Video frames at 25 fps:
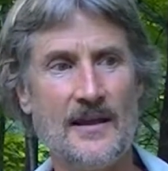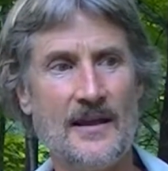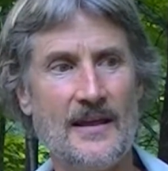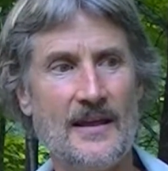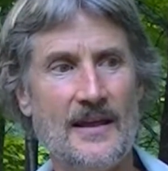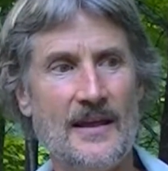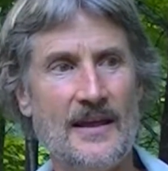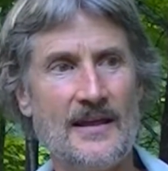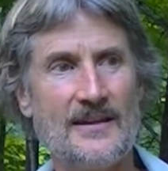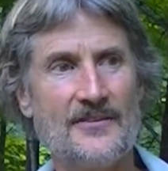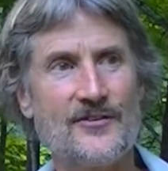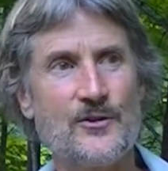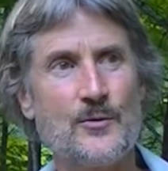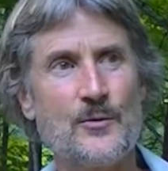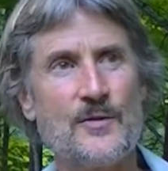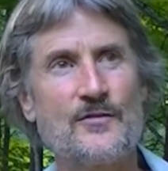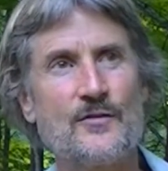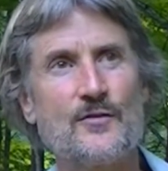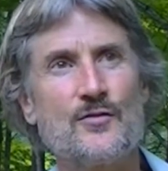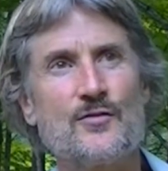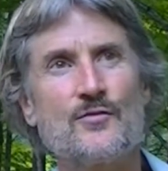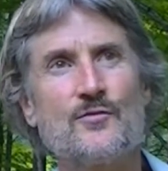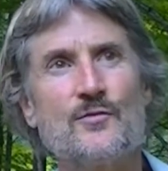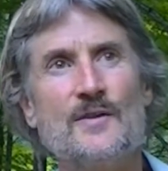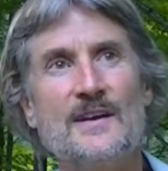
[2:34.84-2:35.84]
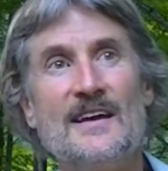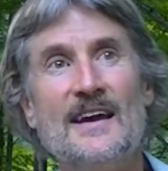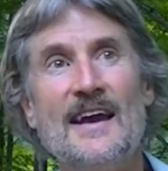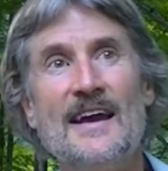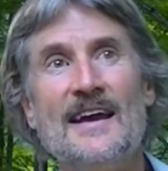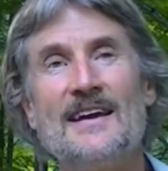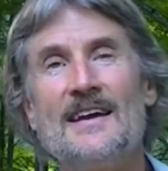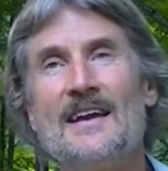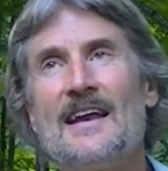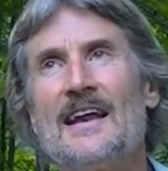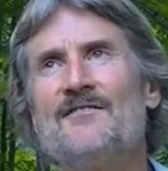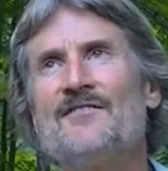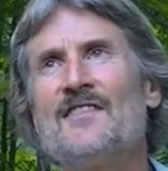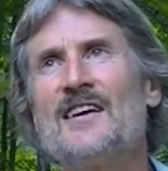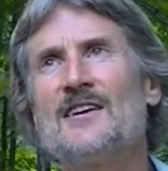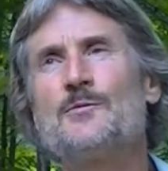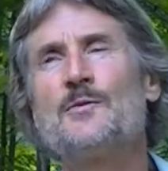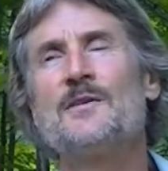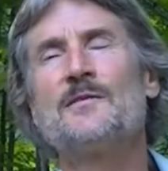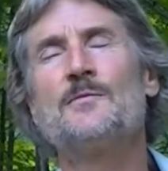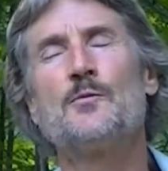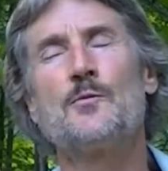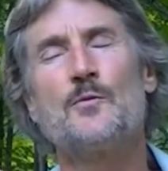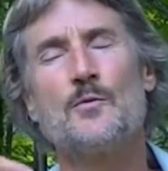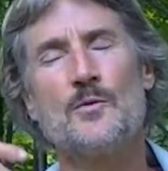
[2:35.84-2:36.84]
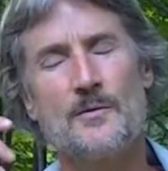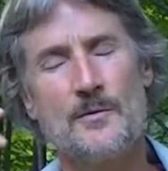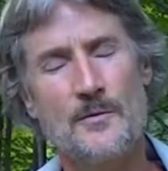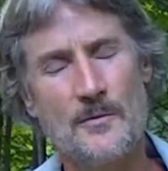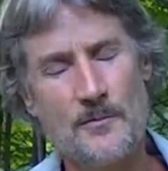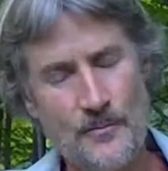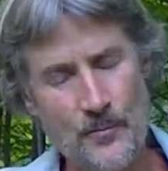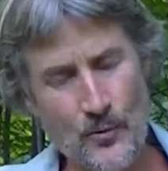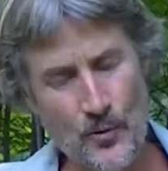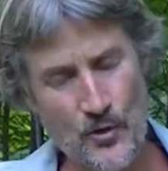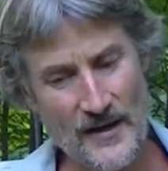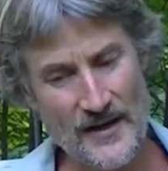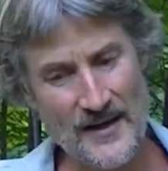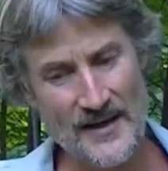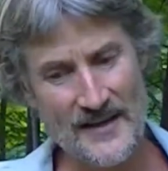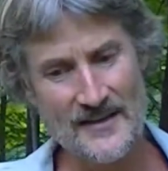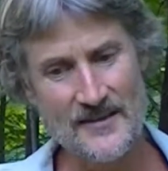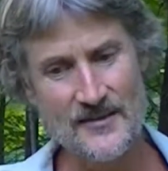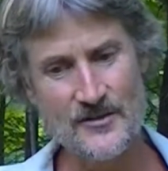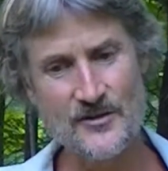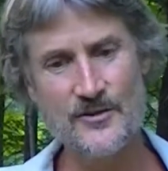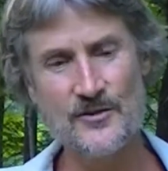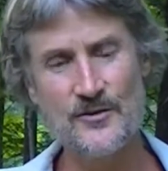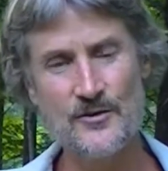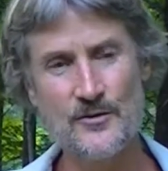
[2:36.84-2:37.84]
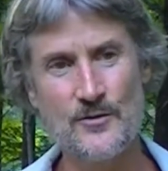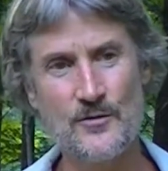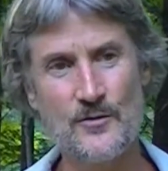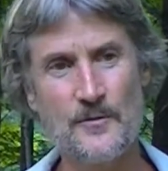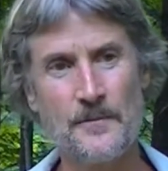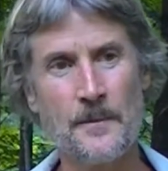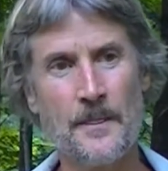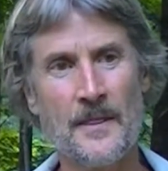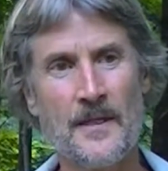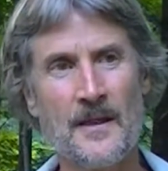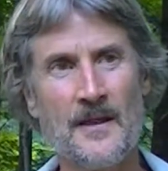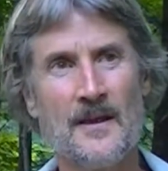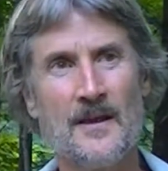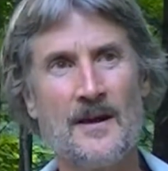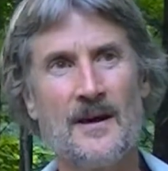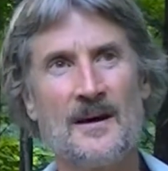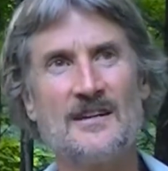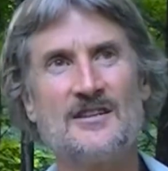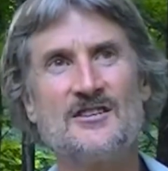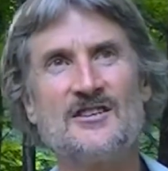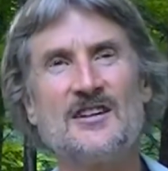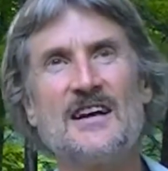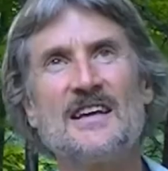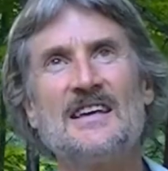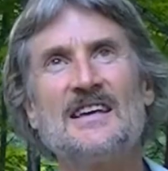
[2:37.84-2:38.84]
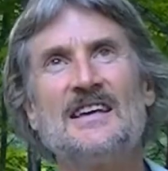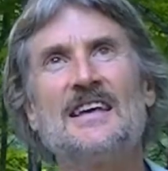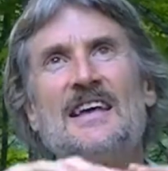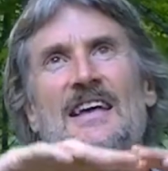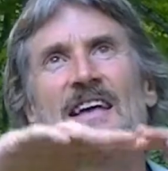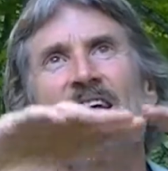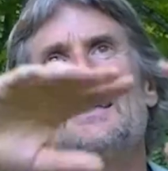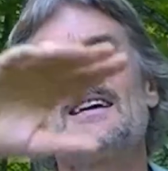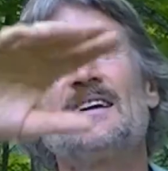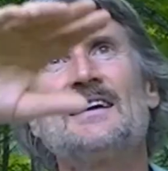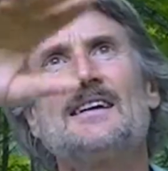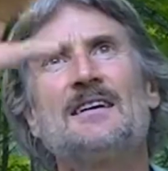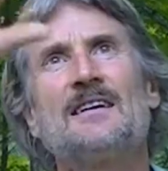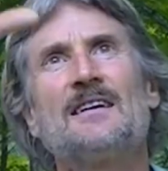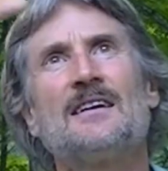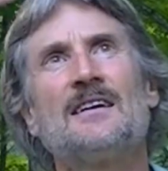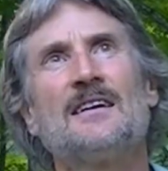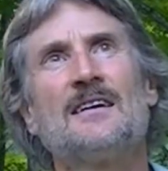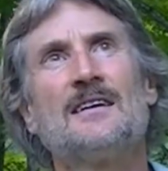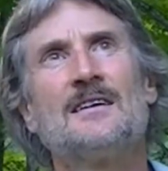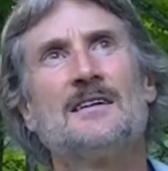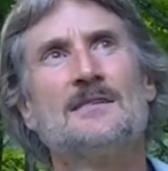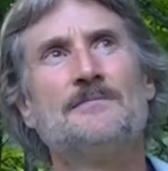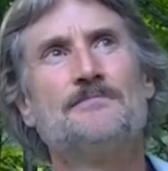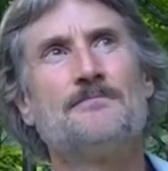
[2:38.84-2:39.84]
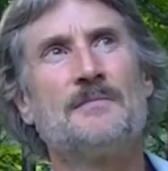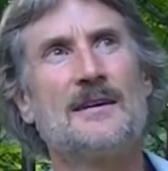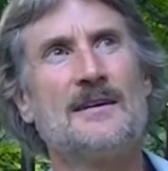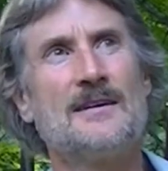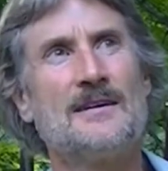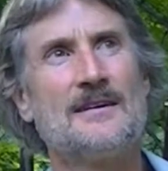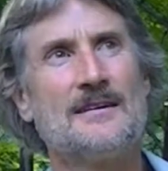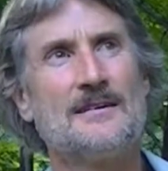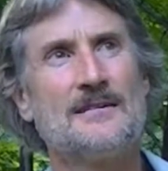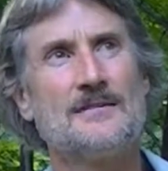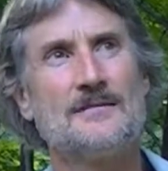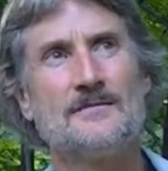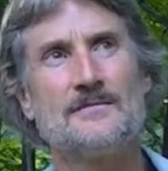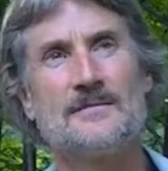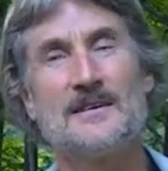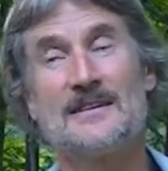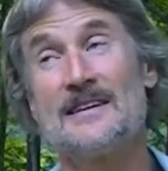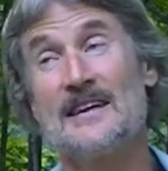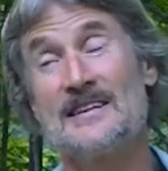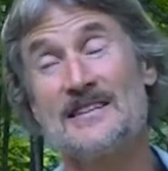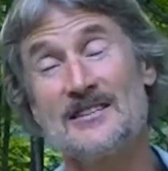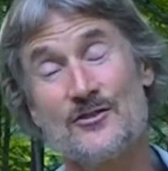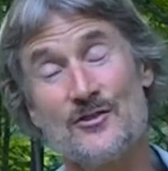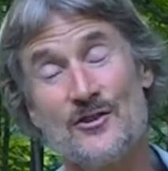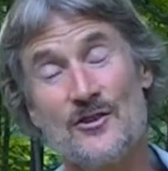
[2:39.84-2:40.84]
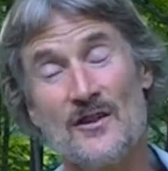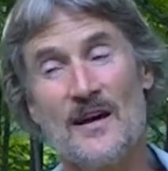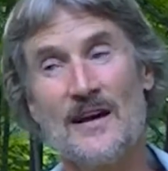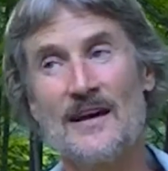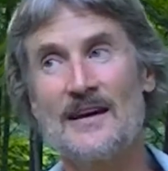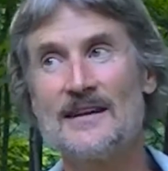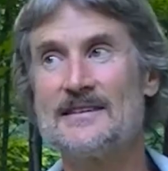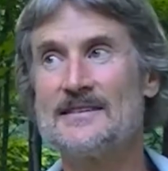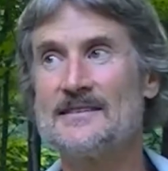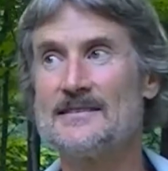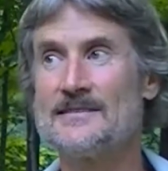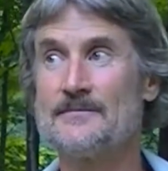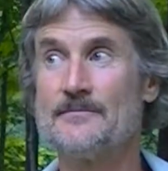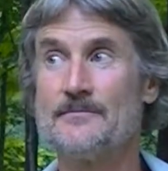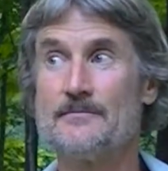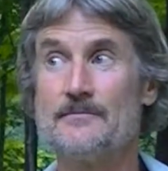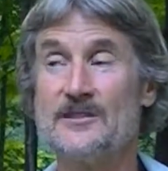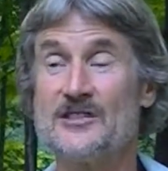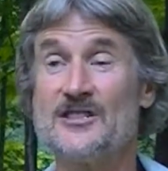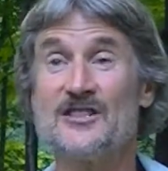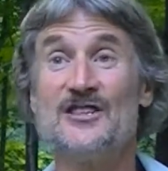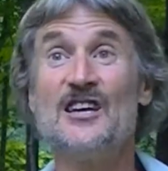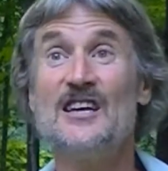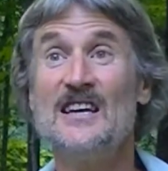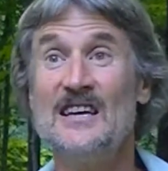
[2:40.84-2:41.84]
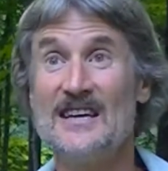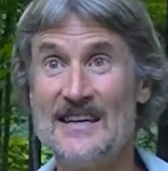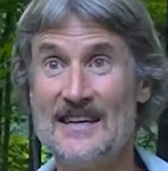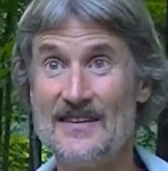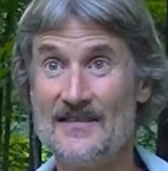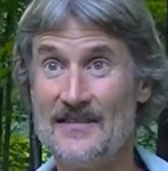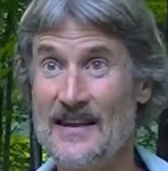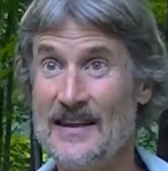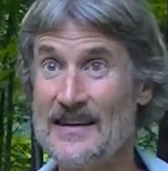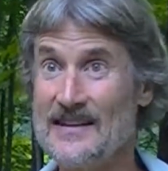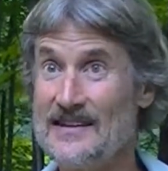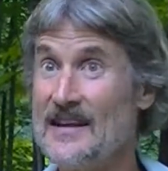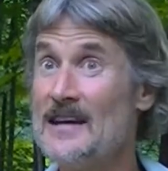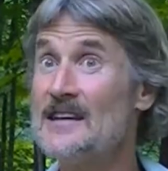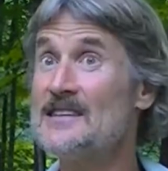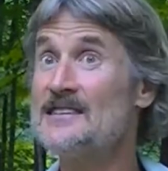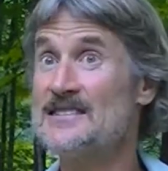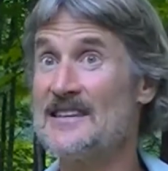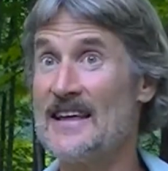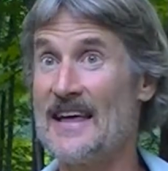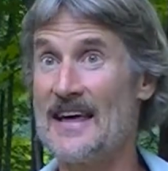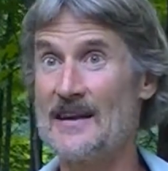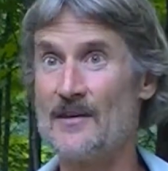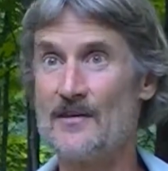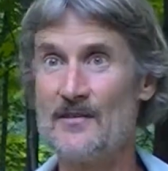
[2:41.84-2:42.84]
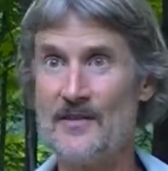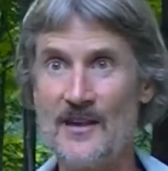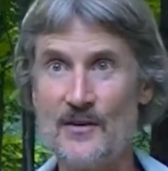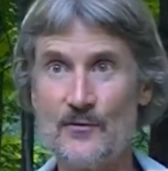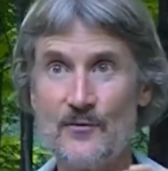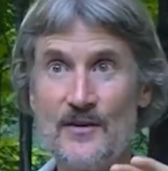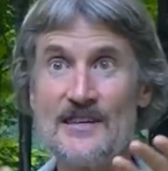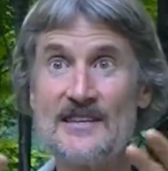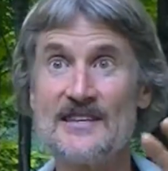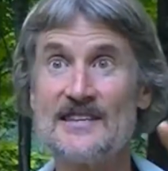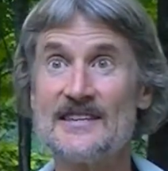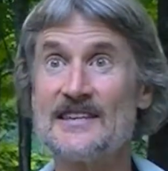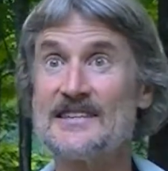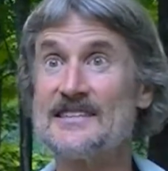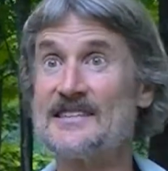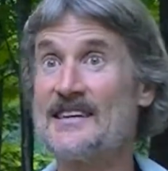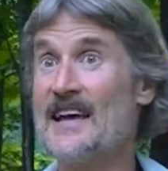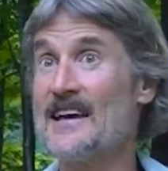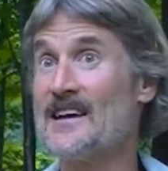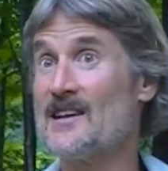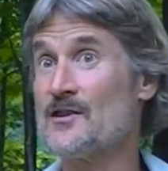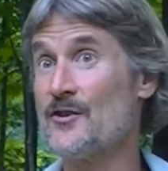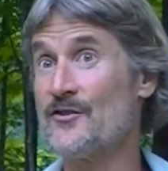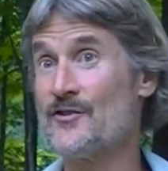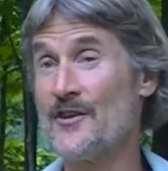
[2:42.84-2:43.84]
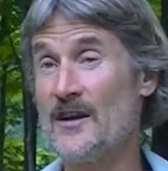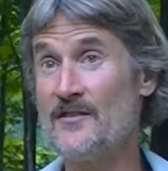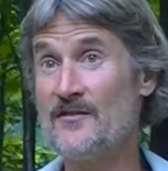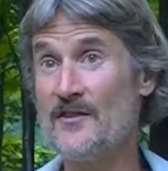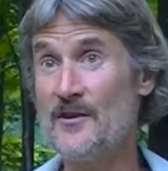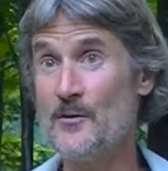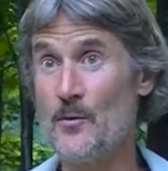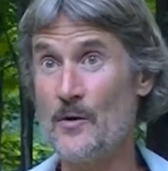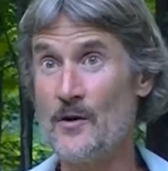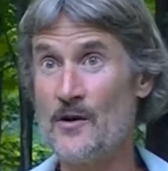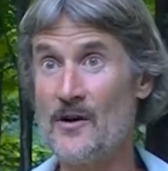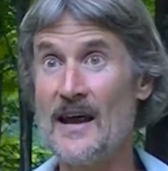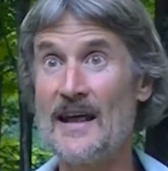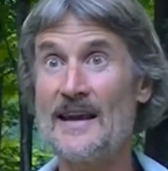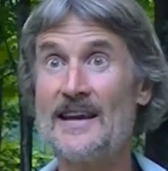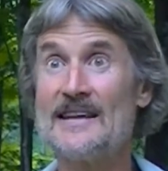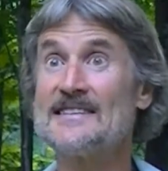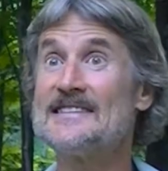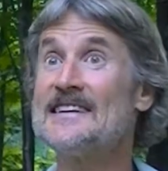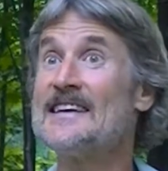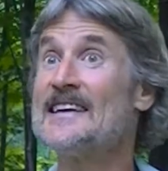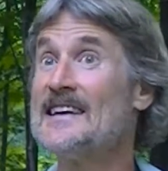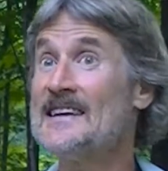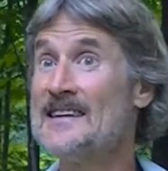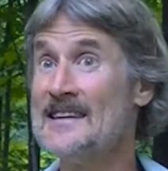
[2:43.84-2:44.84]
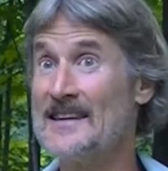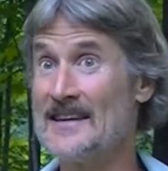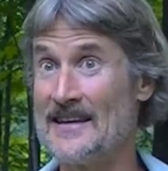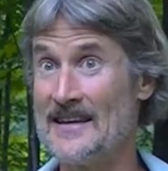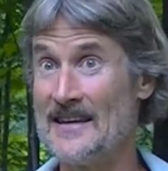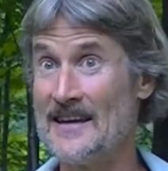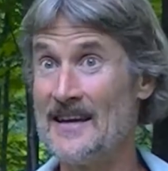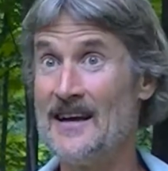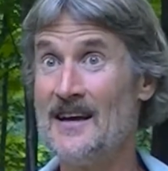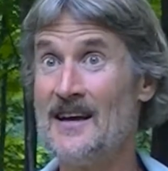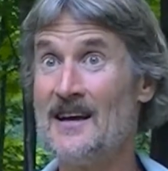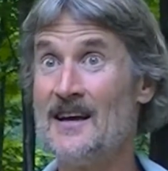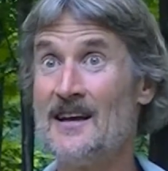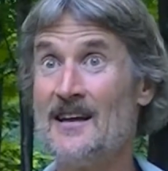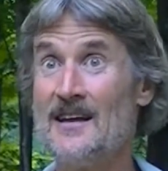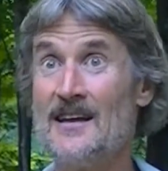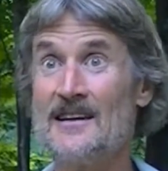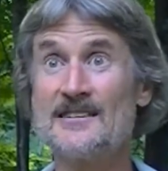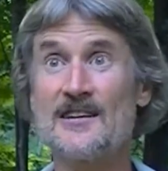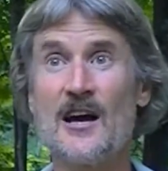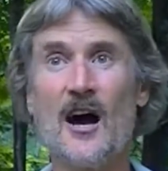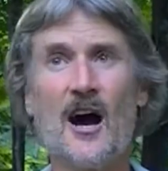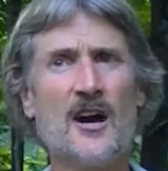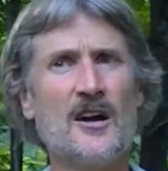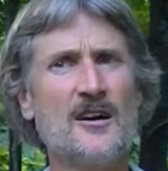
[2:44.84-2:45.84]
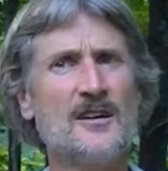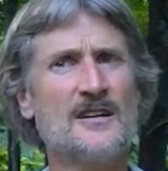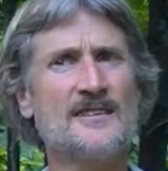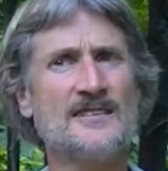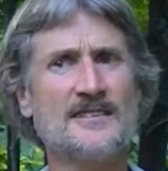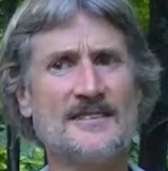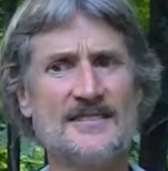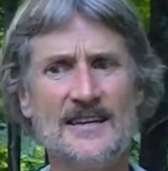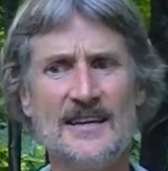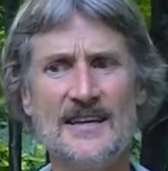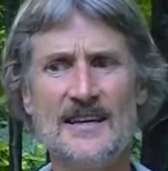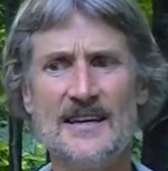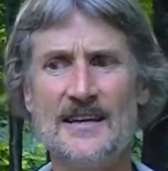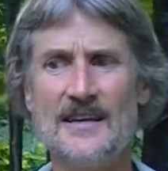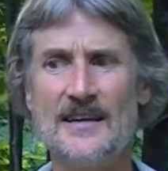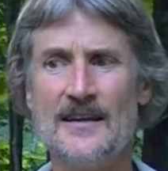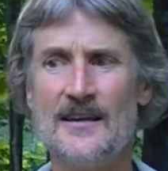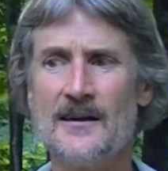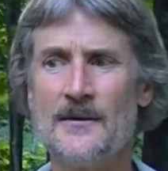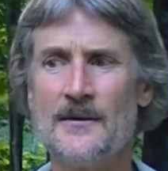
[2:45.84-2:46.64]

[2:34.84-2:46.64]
And so we've created, in fact, we were born into a gigantic industrialized machine that does that reaches its tentacles everywhere, and it's hidden. It's hard to see